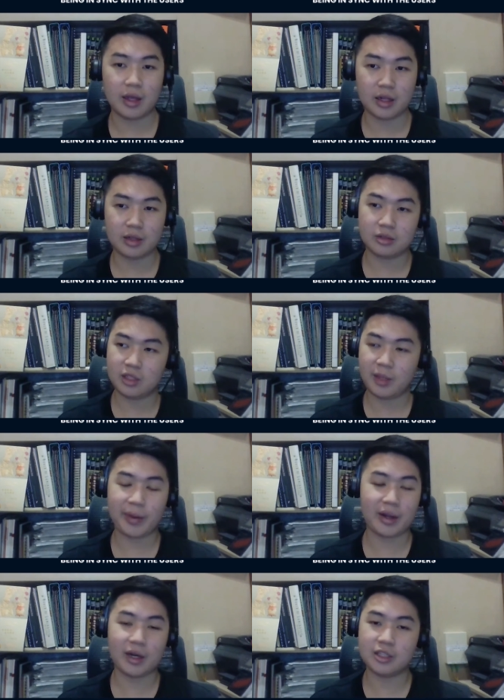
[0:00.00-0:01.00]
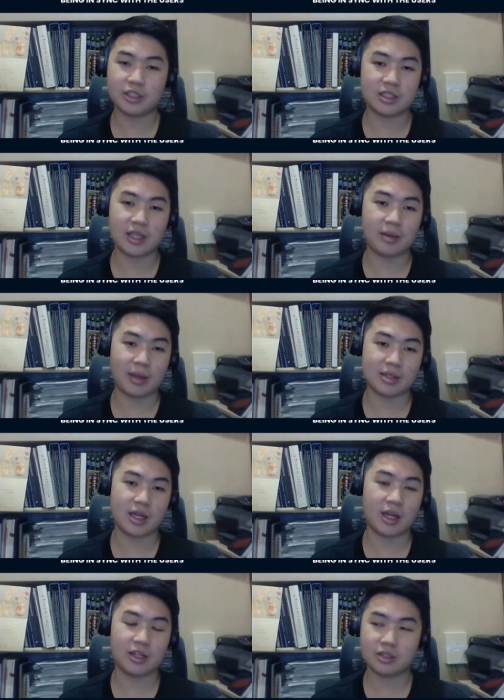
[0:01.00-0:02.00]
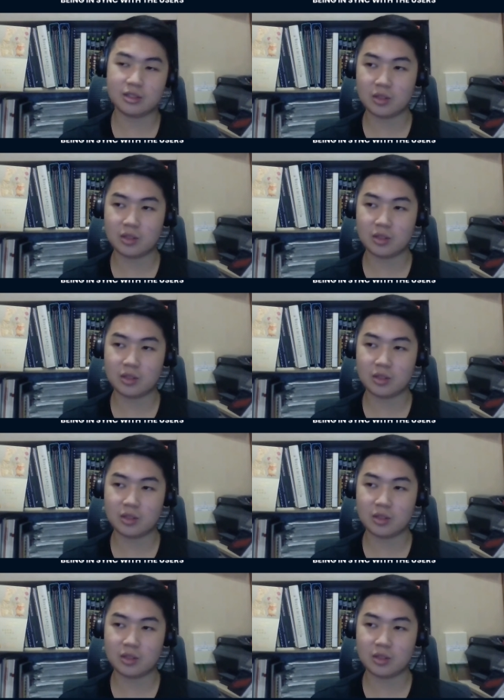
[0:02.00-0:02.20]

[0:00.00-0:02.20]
And then typically she said massage.